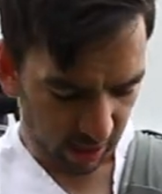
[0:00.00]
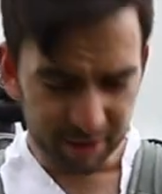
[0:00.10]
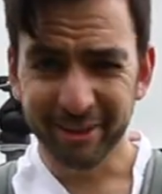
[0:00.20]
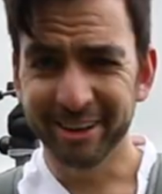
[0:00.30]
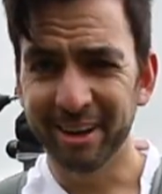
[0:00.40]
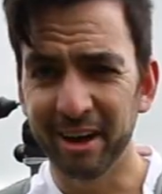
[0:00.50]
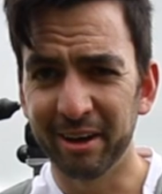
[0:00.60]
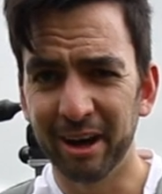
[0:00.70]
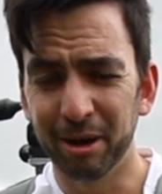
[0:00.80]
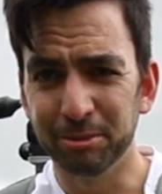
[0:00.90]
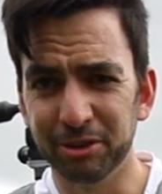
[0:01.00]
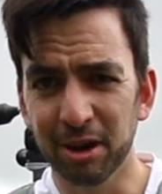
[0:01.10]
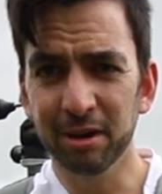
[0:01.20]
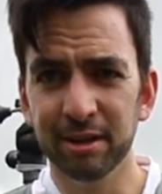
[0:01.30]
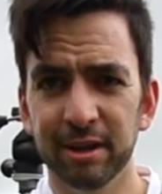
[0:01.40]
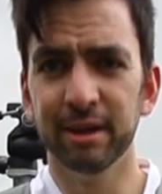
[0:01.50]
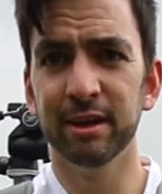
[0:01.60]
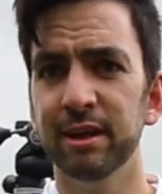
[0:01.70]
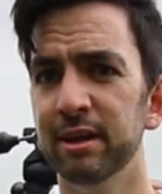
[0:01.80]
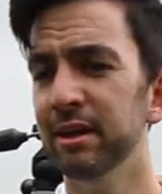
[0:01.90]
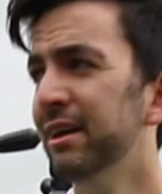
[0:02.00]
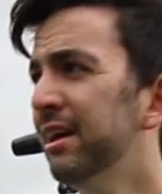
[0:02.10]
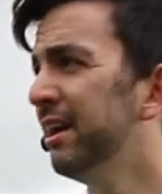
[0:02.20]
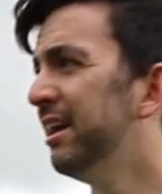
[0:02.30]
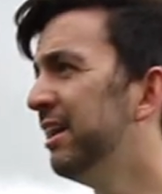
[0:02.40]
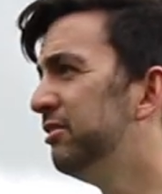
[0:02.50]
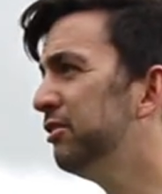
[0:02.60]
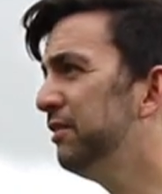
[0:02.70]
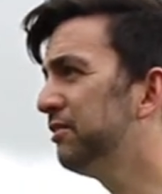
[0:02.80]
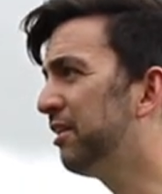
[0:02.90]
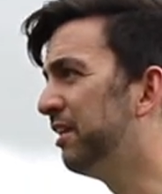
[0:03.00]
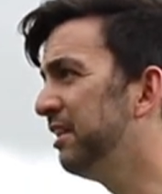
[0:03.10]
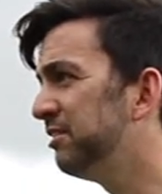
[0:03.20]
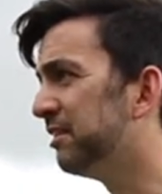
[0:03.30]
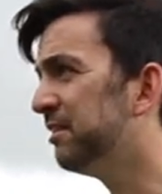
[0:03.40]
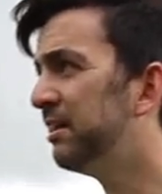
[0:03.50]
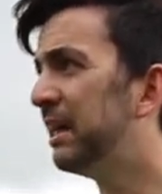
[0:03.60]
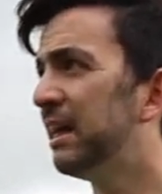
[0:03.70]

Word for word: I find that helps a lot. Just feels a lot nicer.